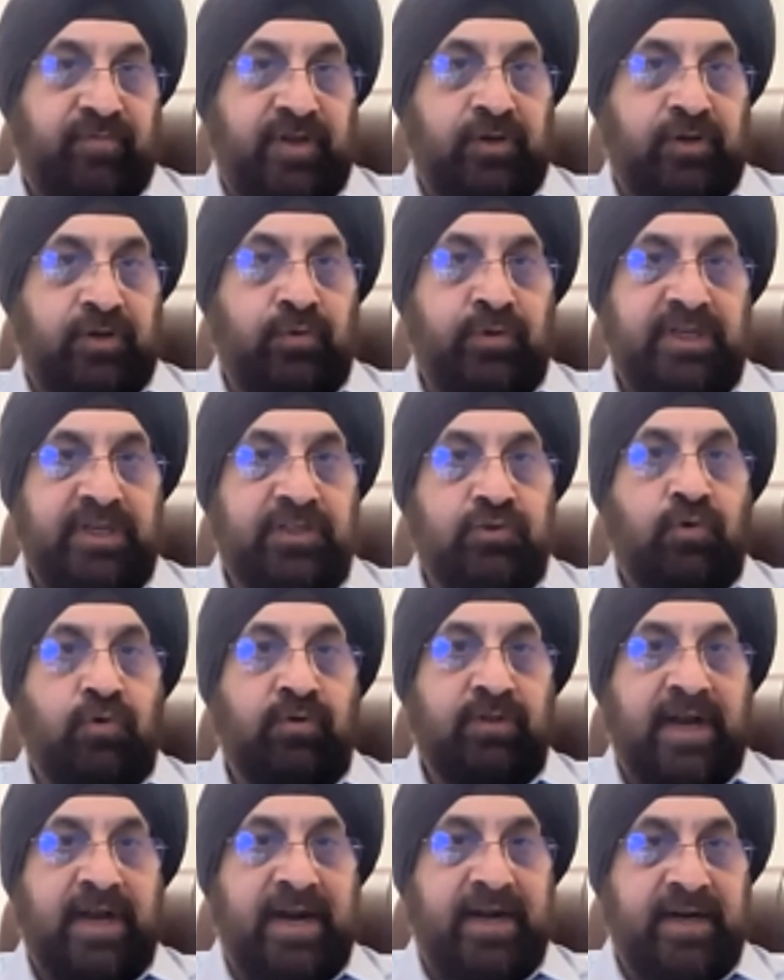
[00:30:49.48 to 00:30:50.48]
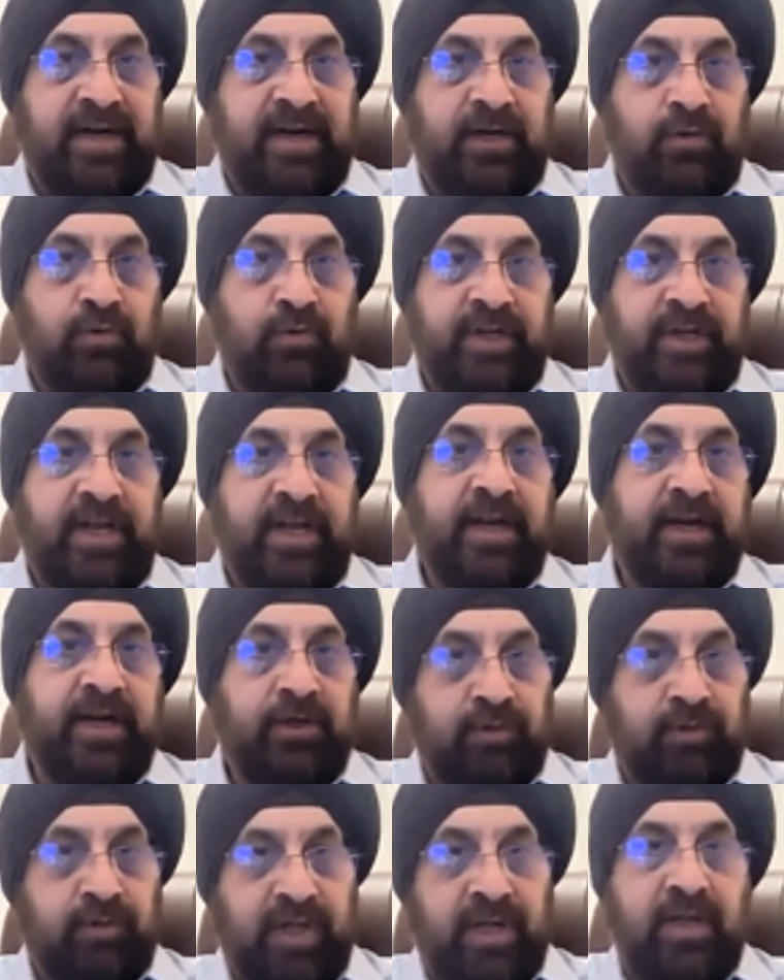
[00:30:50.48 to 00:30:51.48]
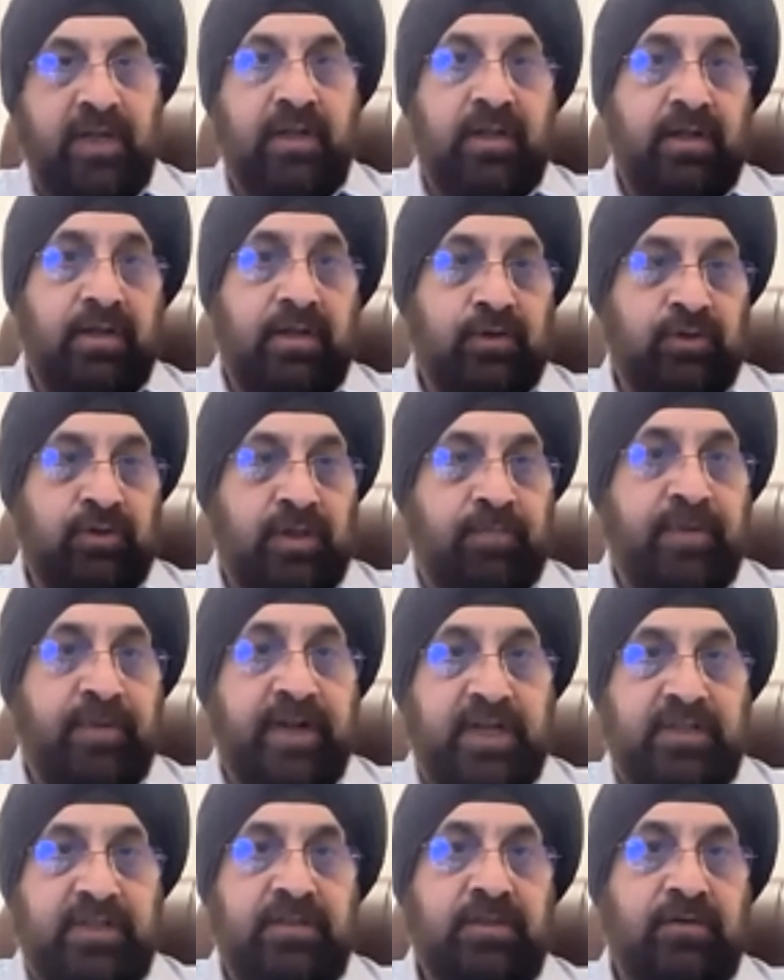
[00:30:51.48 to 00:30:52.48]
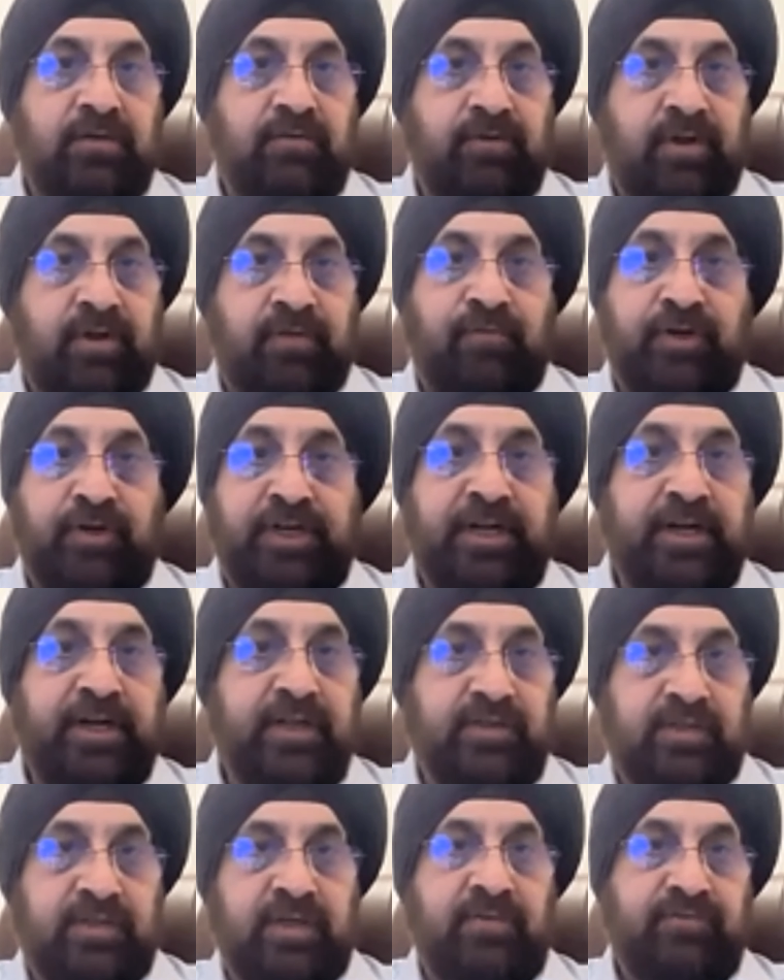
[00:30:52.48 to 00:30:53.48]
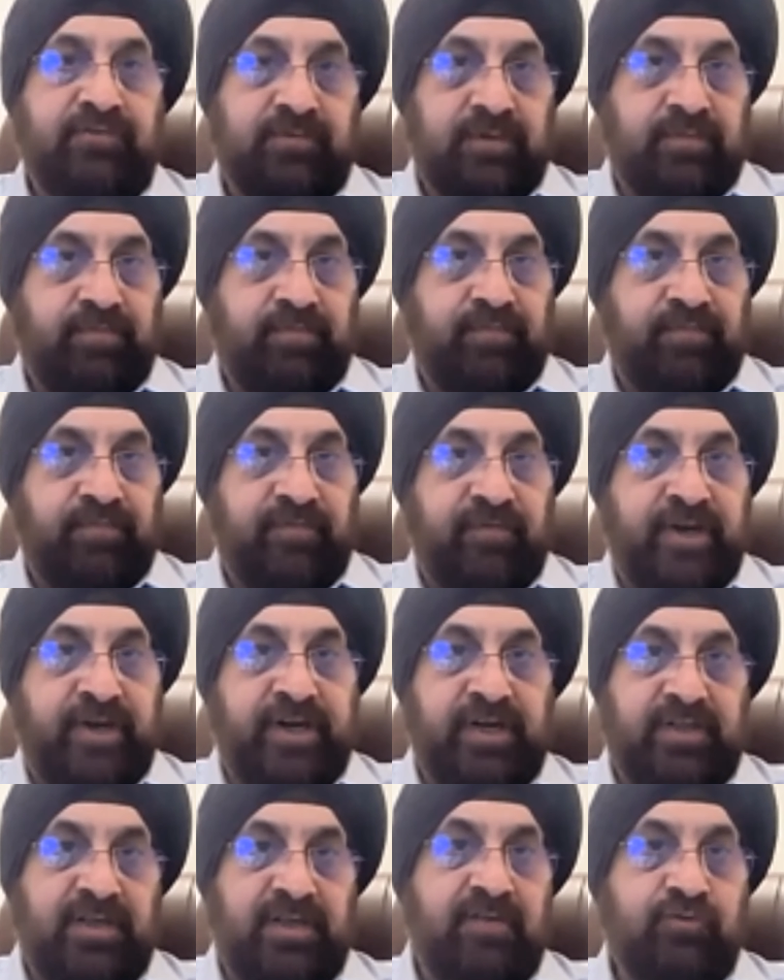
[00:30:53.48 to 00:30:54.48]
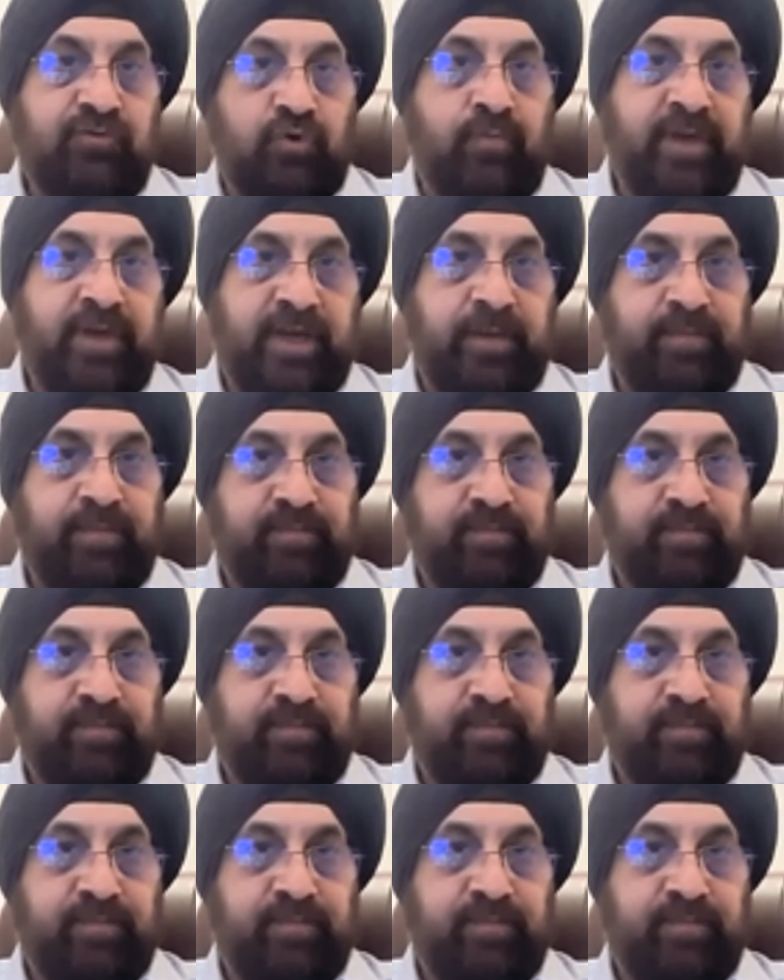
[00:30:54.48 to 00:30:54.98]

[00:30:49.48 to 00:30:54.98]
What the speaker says: to restore that, and to take it to the place what it deserves, where it deserves to be.